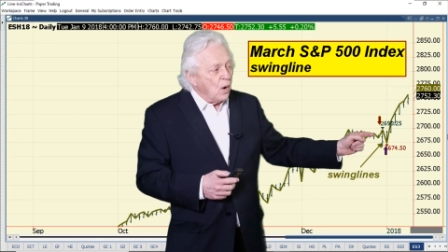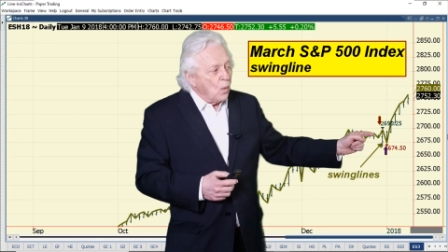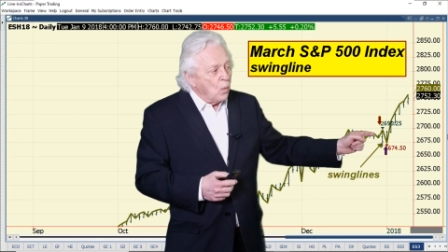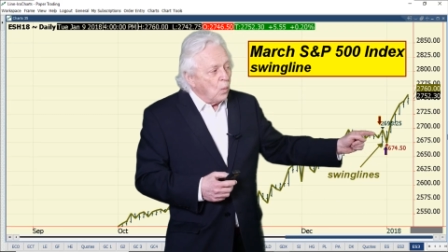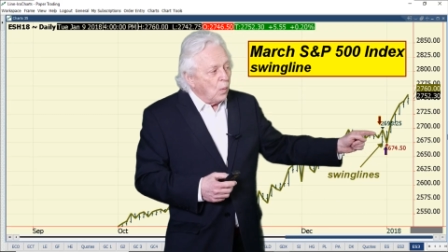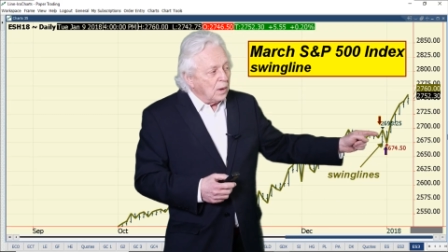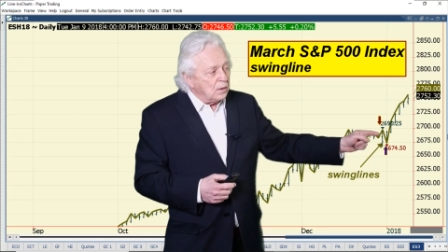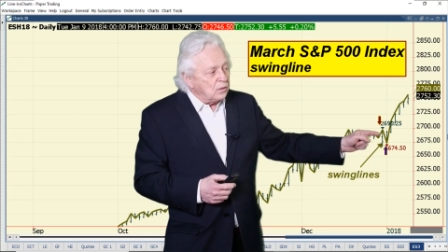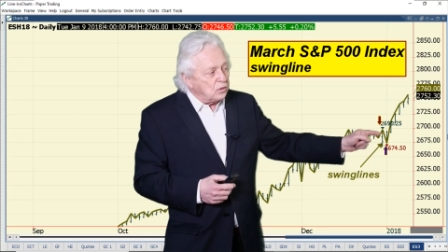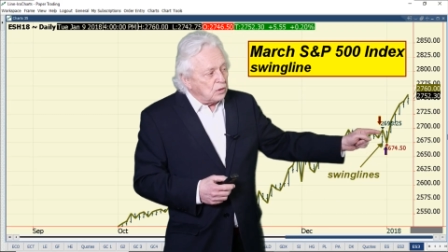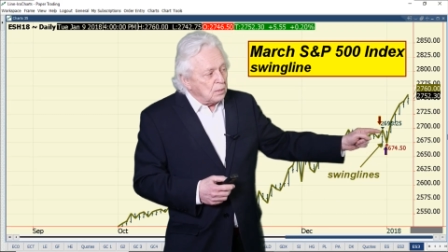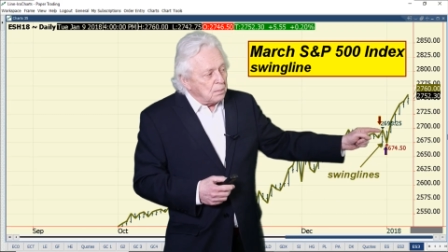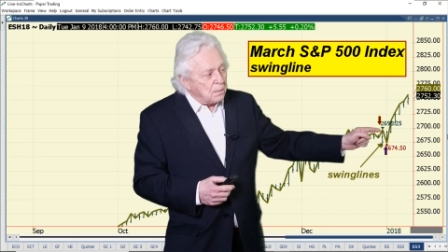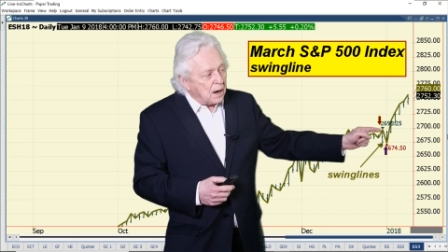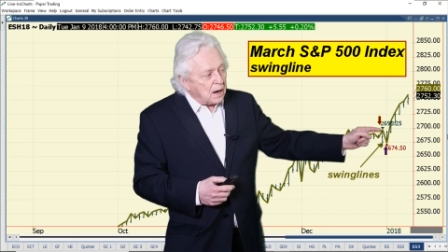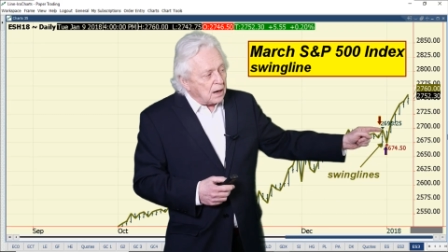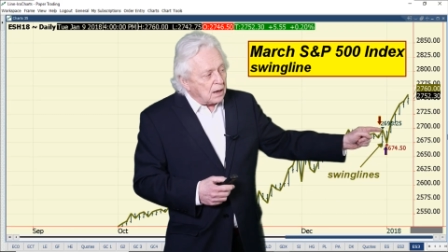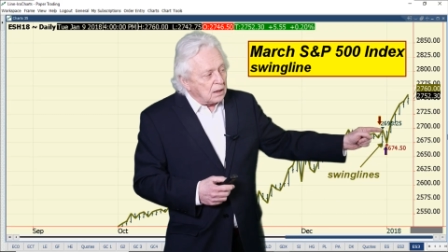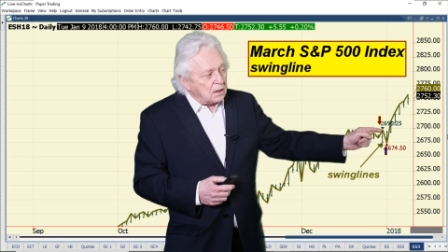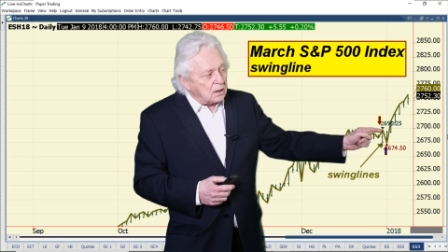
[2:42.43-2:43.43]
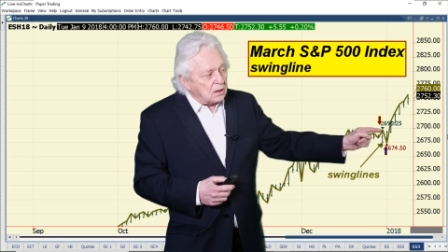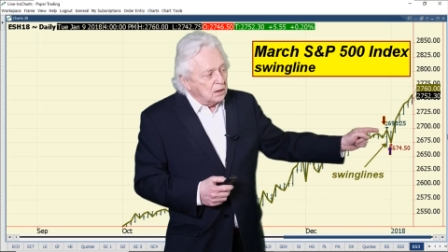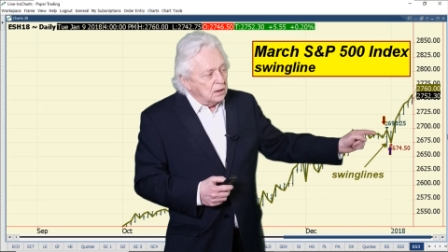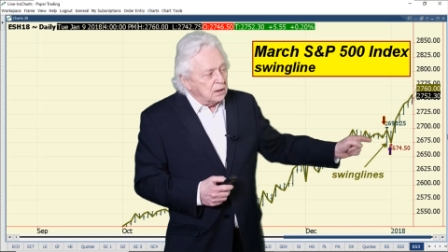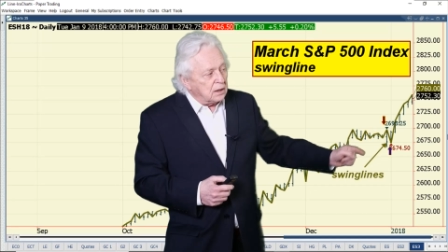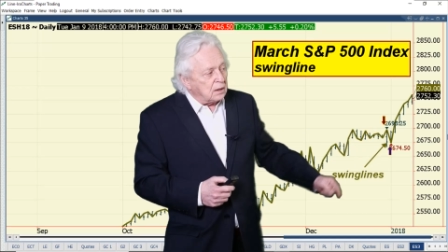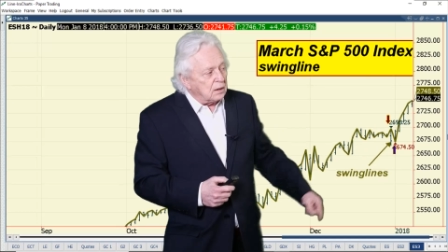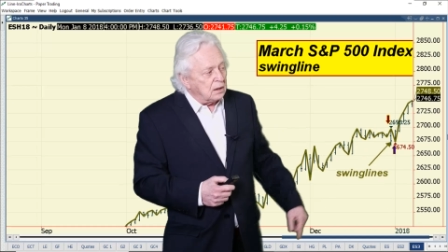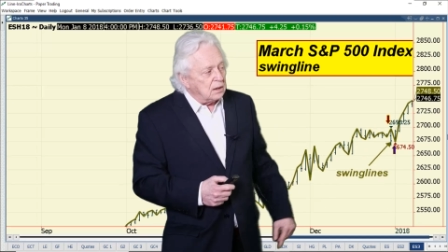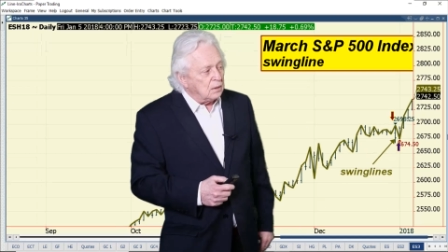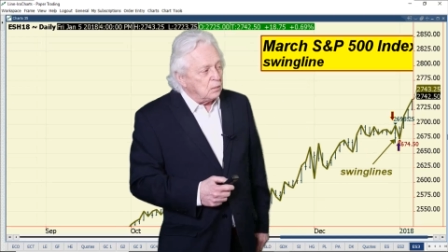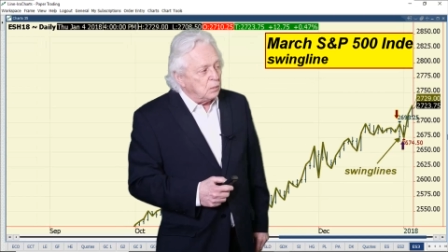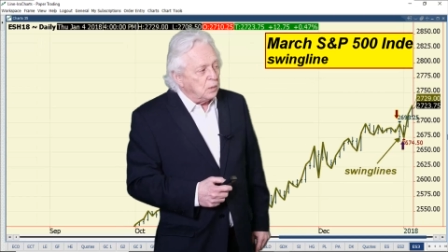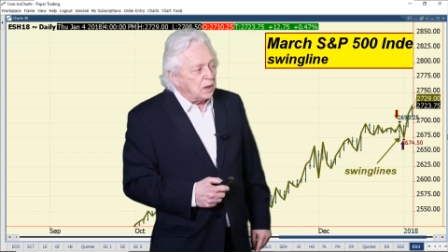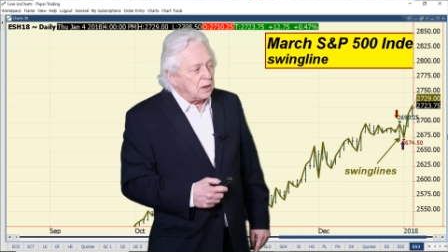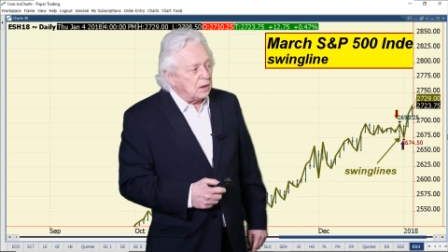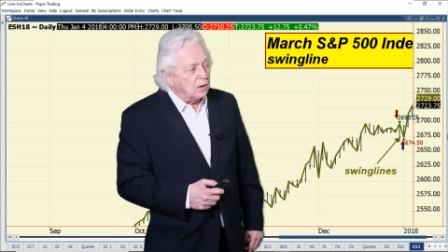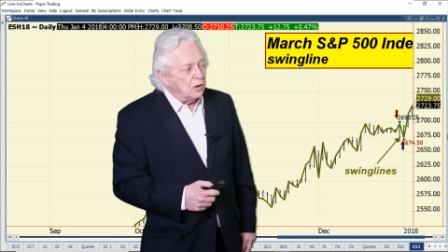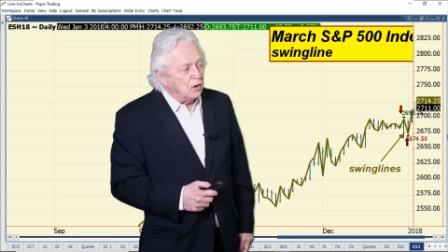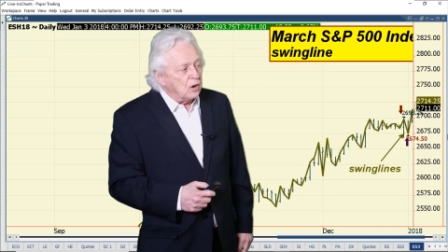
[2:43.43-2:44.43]
Once the market cleared, and we
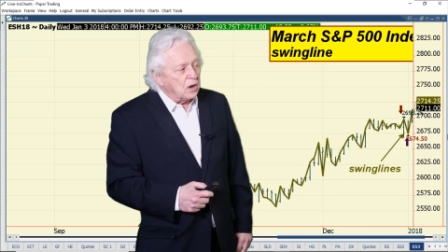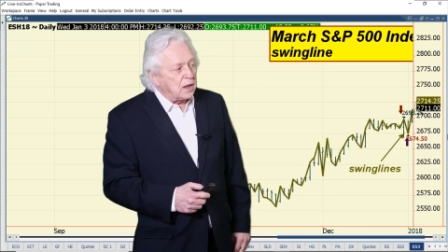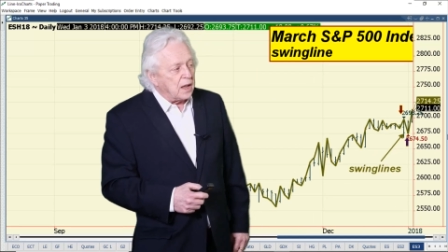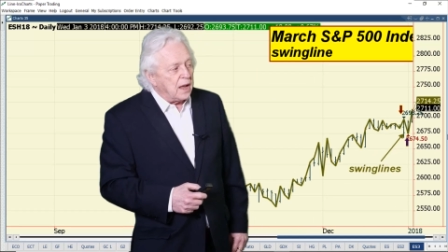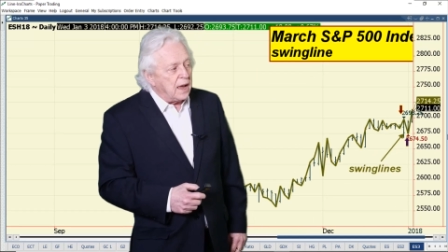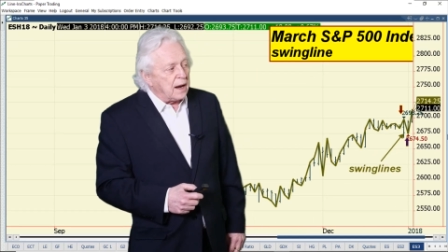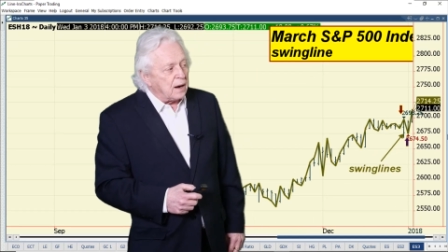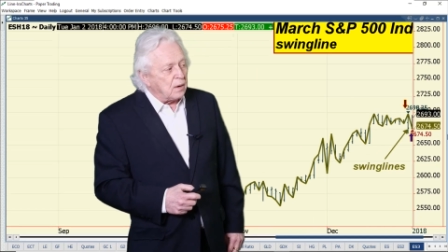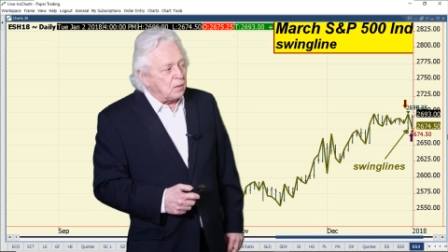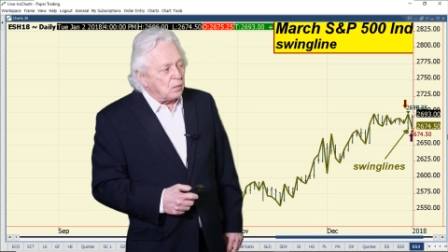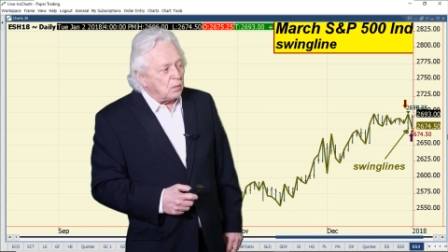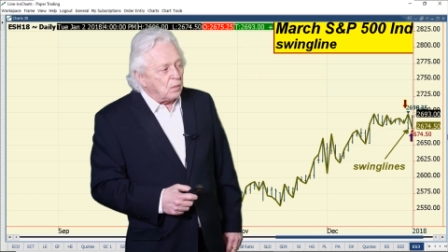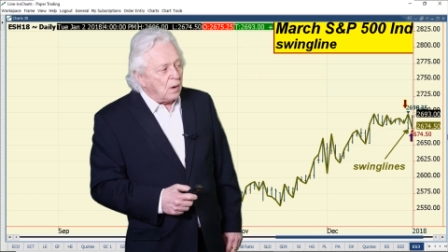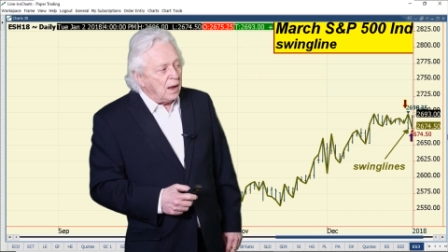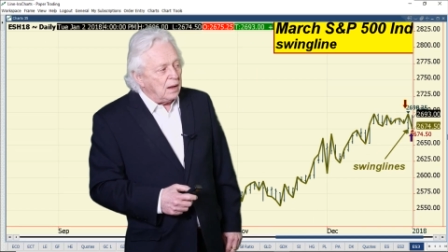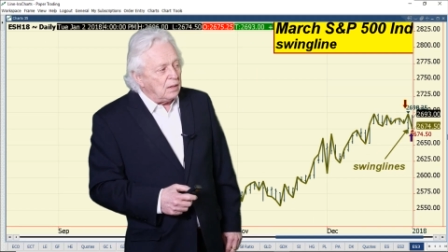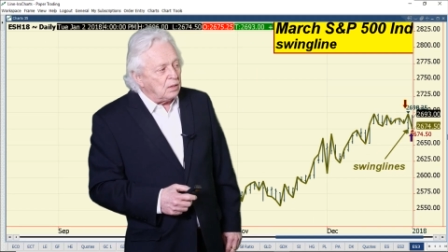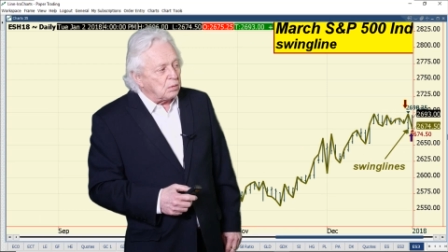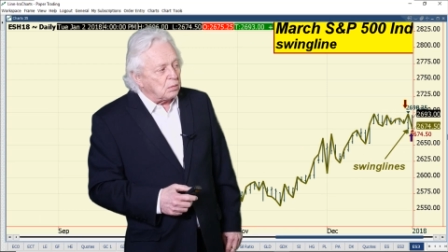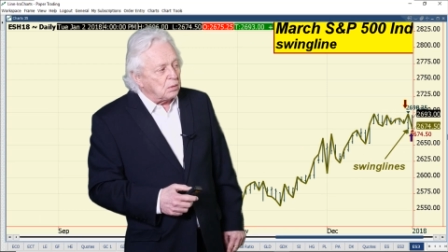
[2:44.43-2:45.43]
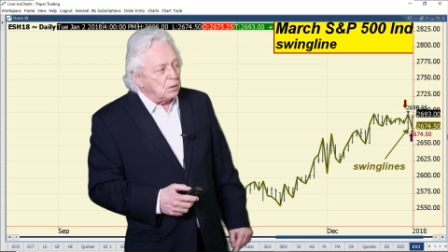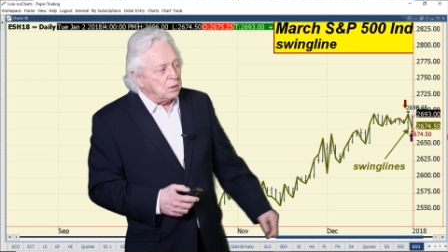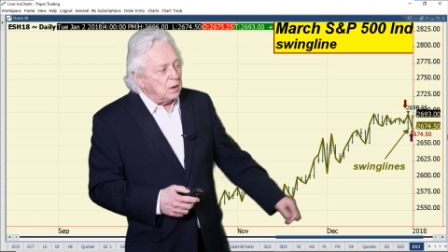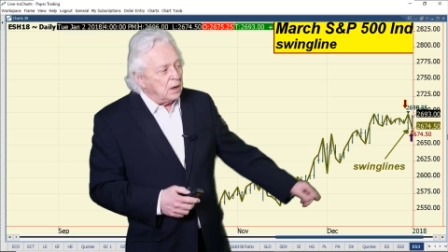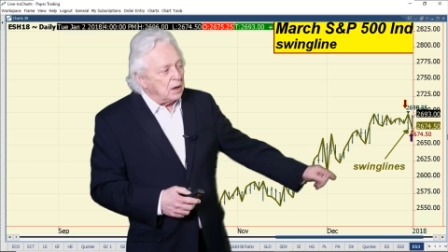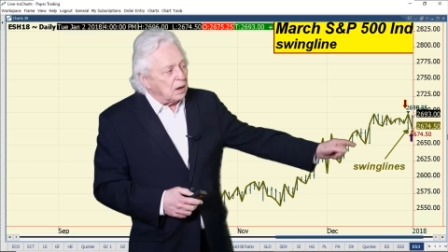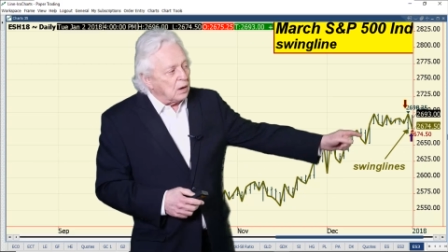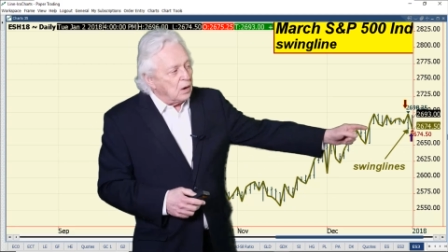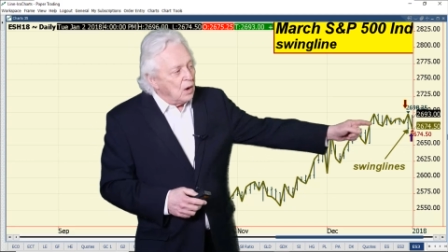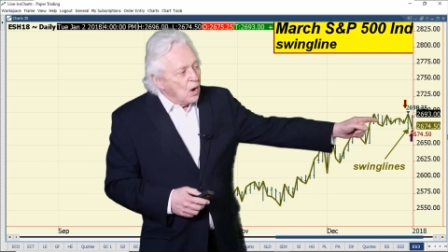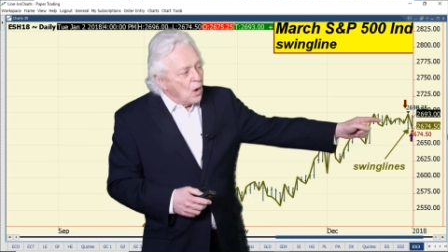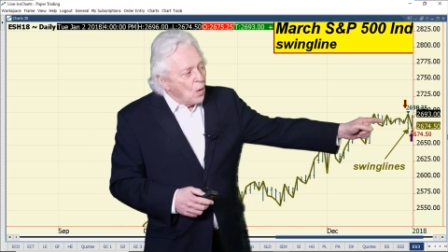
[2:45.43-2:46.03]
can look at it right through here,